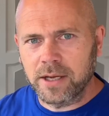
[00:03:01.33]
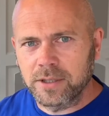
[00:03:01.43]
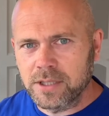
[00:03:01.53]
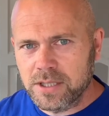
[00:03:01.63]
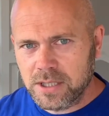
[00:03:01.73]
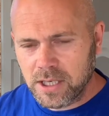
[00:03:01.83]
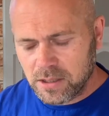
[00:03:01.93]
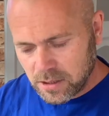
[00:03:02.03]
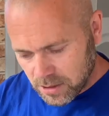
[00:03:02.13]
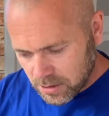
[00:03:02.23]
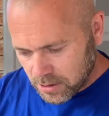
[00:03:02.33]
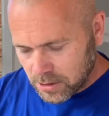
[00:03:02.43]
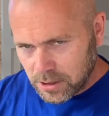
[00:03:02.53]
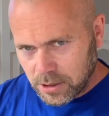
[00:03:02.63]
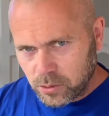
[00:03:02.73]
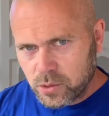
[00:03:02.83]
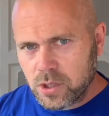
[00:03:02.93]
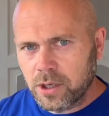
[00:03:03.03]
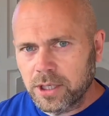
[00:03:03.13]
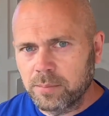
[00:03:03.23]
in the skin, little
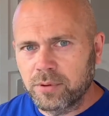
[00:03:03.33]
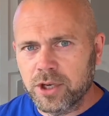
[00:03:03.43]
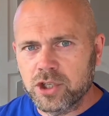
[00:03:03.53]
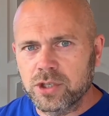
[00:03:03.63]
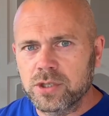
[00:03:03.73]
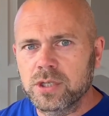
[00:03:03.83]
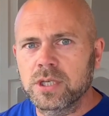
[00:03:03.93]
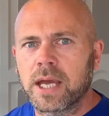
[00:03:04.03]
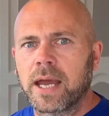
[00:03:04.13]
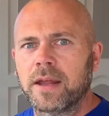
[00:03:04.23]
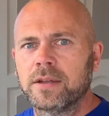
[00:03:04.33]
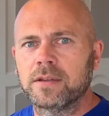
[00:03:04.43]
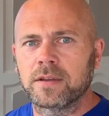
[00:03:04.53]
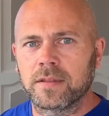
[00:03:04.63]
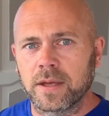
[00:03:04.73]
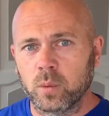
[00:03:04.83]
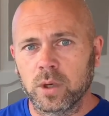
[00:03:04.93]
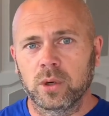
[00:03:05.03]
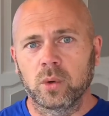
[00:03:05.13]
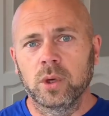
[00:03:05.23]
tiny impressions, and they
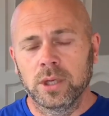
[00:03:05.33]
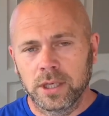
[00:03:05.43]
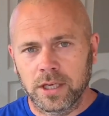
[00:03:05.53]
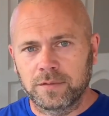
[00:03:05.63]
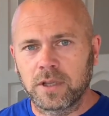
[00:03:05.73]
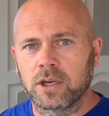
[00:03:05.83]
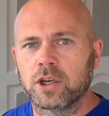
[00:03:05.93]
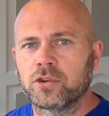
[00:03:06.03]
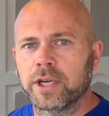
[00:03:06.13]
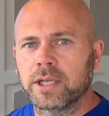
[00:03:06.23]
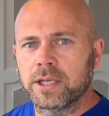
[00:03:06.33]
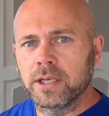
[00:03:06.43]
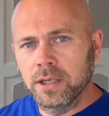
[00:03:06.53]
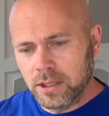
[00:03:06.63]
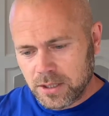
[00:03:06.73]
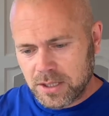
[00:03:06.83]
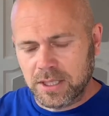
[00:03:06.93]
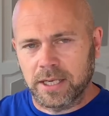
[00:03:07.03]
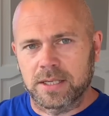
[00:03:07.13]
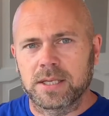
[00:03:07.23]
will, if done correctly,
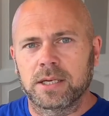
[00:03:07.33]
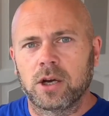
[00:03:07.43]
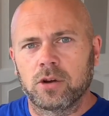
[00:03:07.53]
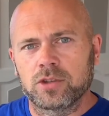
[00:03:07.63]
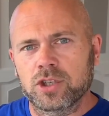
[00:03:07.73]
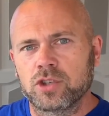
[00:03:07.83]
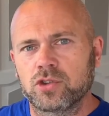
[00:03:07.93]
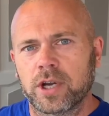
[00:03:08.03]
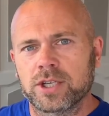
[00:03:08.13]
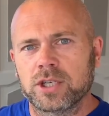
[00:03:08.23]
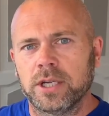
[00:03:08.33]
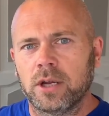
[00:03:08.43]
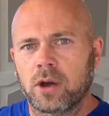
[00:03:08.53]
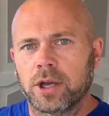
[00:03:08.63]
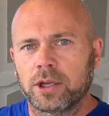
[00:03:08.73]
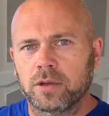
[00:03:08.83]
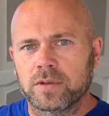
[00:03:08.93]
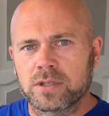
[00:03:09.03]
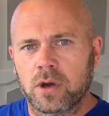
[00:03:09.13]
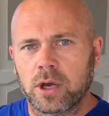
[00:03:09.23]
stay as they are and just gradually lighten over
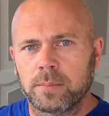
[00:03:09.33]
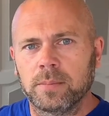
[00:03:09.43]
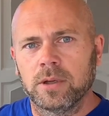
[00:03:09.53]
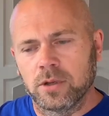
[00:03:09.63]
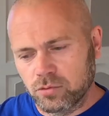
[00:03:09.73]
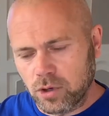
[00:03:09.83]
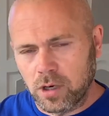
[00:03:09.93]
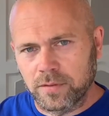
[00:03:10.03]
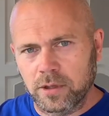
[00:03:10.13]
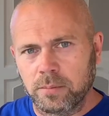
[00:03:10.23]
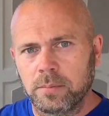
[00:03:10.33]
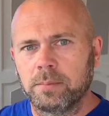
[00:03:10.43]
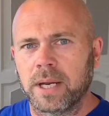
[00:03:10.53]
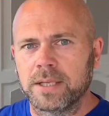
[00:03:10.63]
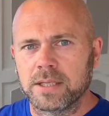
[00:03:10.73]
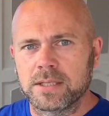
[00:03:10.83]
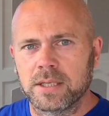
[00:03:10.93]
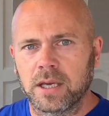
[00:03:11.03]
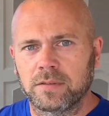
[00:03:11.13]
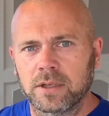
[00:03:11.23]
time rather than blending
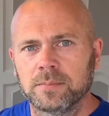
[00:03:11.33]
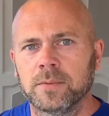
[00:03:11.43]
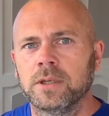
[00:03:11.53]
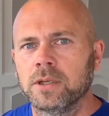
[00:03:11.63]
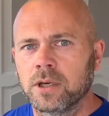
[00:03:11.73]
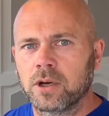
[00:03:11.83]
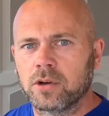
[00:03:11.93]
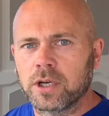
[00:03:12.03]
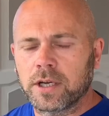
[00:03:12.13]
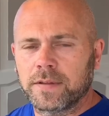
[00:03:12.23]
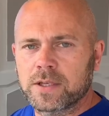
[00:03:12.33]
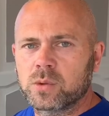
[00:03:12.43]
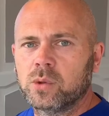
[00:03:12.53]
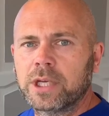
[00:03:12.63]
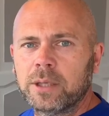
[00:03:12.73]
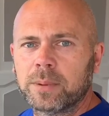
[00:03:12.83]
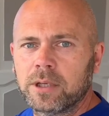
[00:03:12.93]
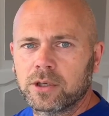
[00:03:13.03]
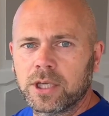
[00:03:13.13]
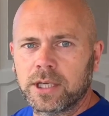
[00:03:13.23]
together. All right, and that's what will keep it
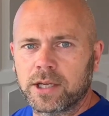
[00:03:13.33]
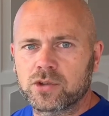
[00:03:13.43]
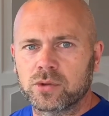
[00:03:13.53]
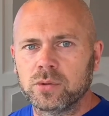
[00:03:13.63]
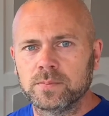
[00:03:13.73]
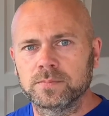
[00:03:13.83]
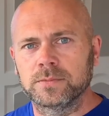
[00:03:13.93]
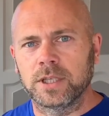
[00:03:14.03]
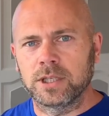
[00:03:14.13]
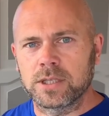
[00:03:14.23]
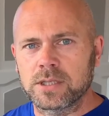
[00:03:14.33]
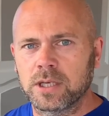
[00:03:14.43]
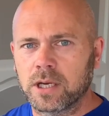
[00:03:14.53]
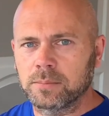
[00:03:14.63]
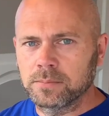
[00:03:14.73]
looking natural in years to come.